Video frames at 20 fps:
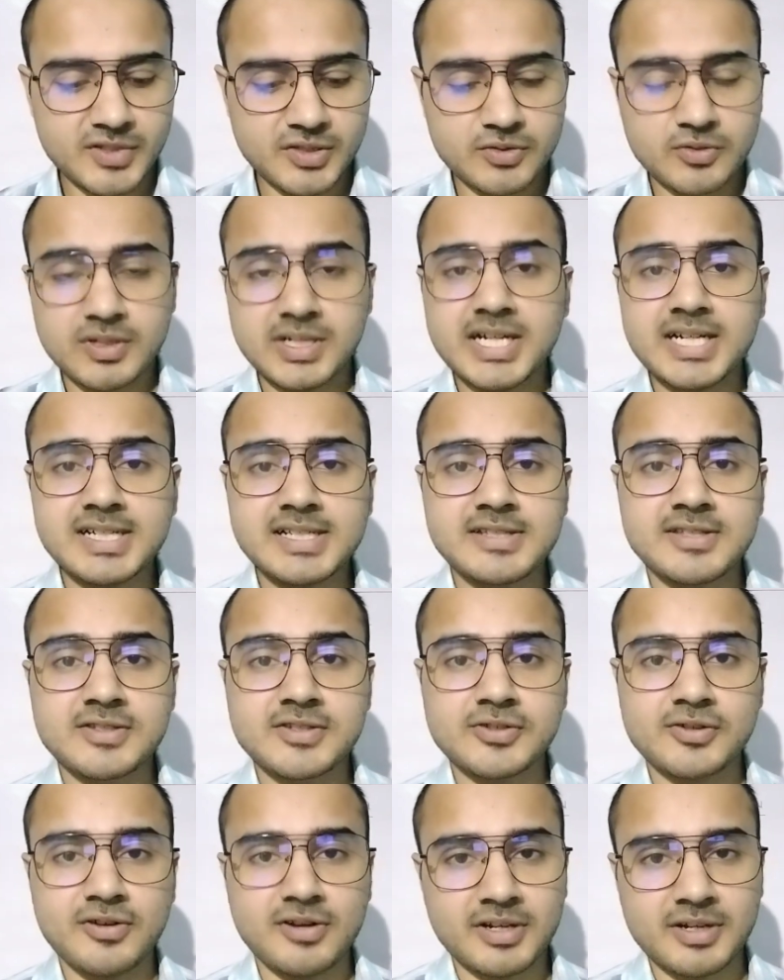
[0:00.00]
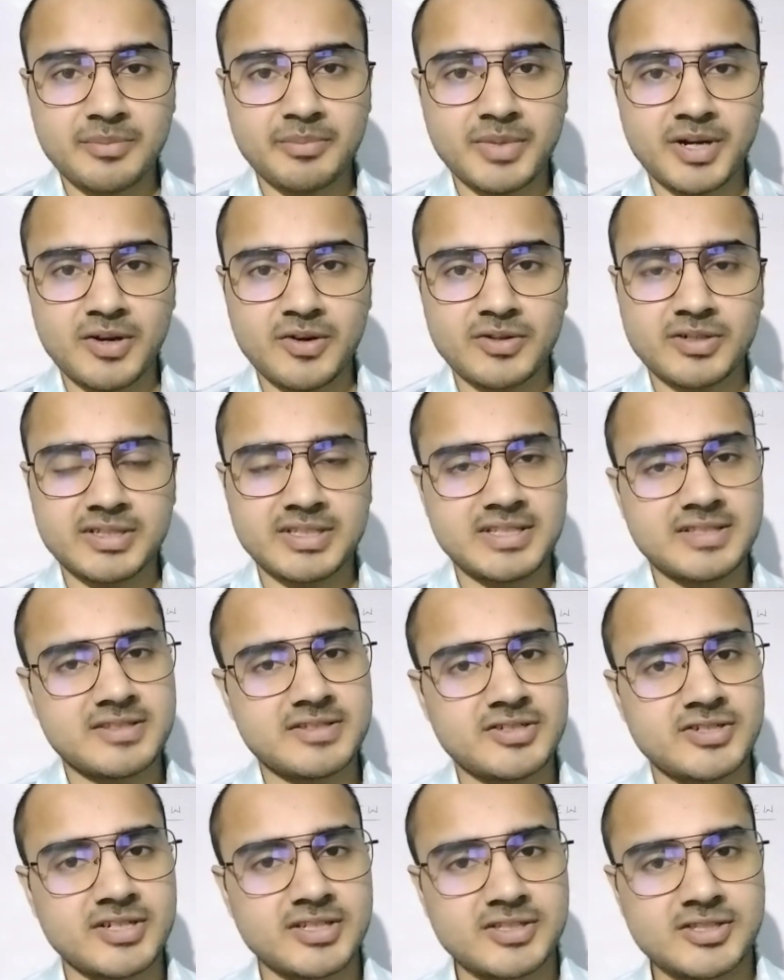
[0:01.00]
So let's talk about the
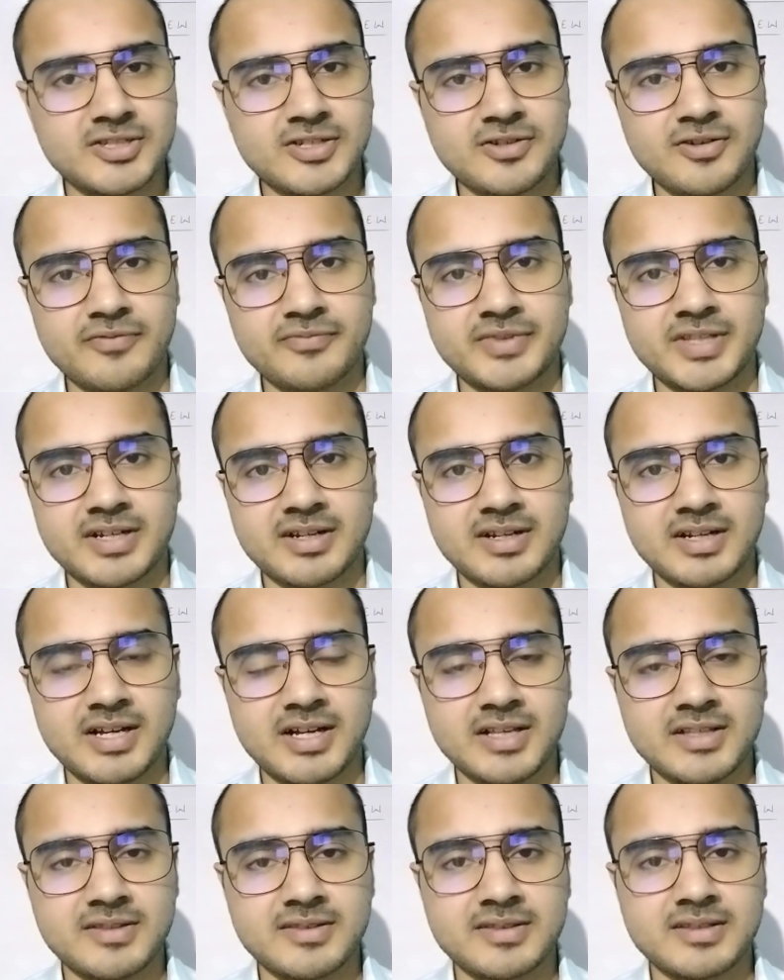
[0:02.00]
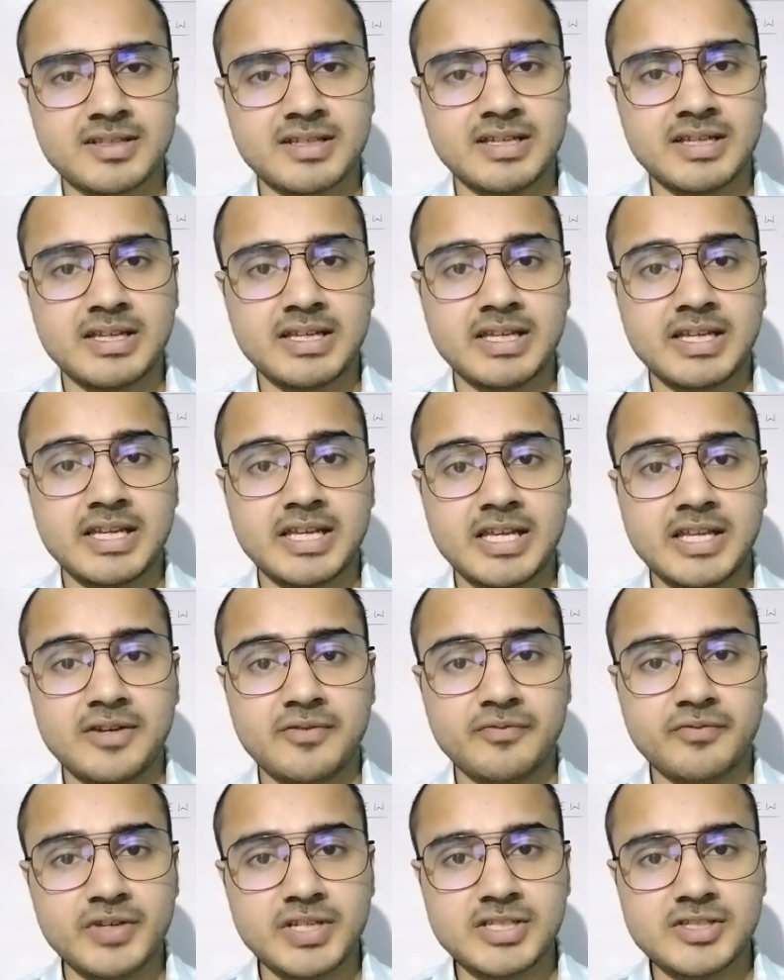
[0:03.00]
structure of the class
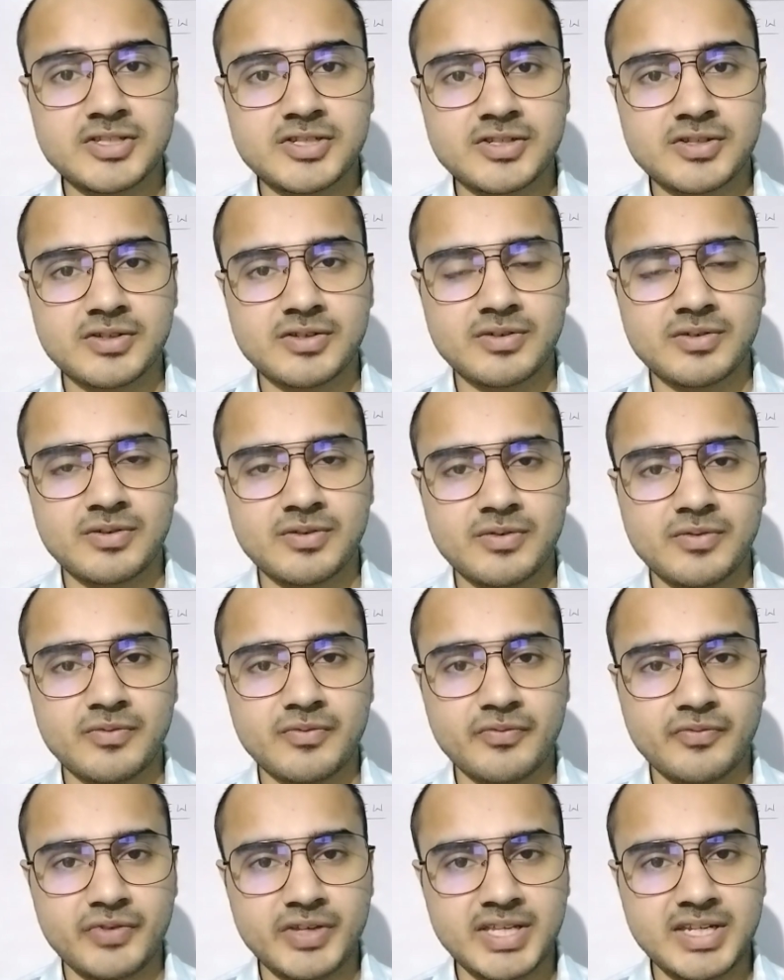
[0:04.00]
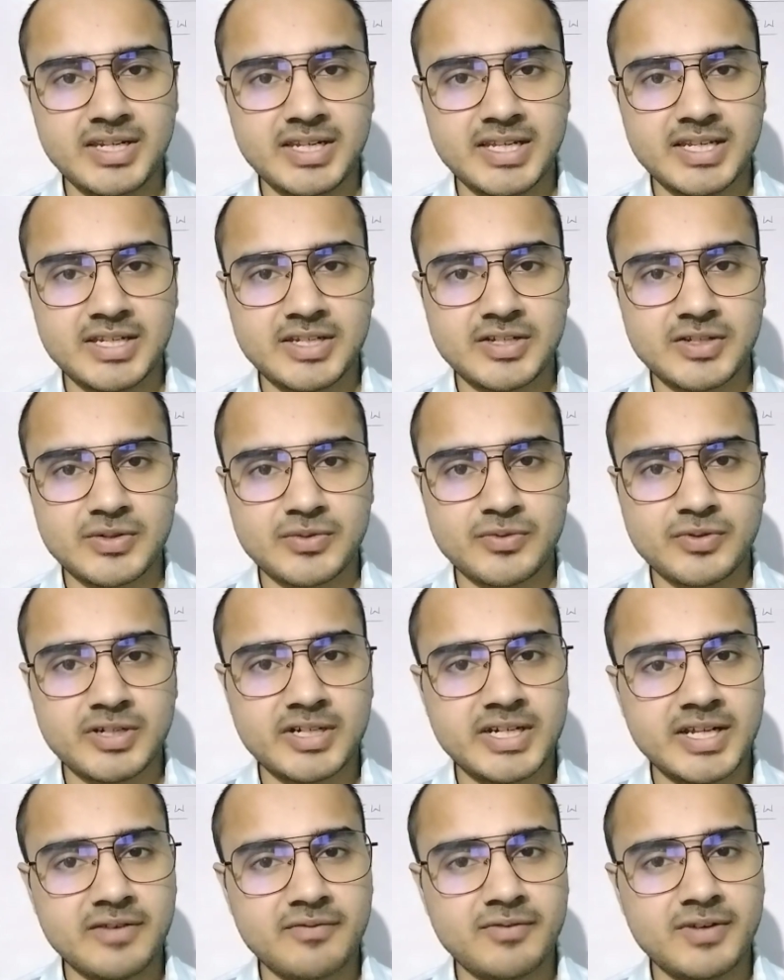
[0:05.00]
in which we need to
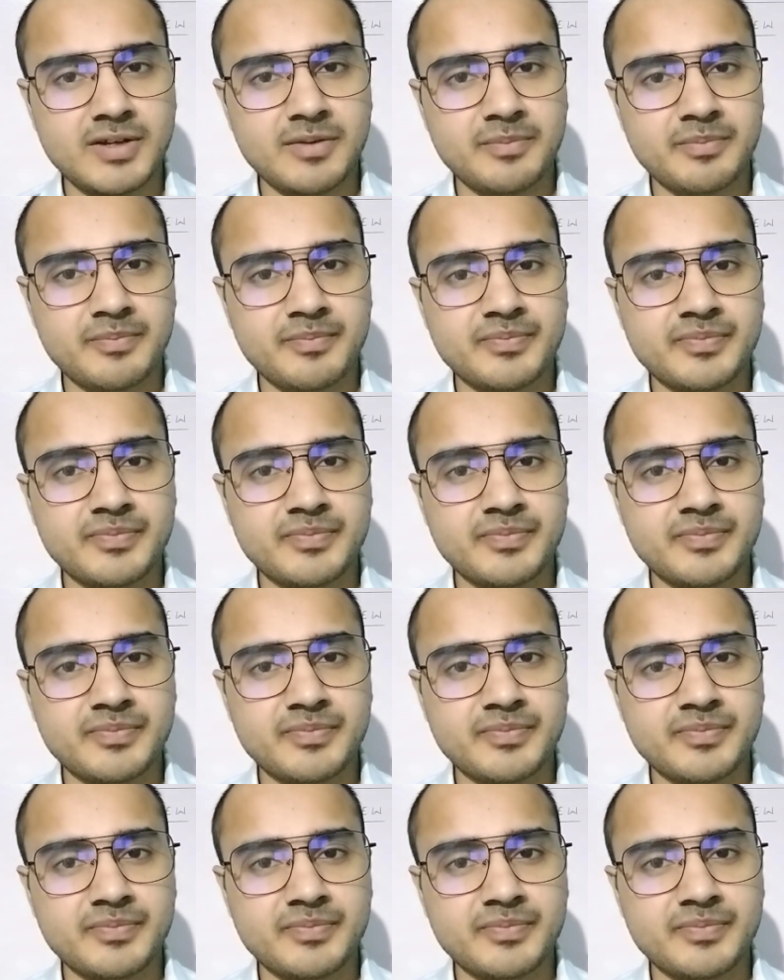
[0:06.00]
develop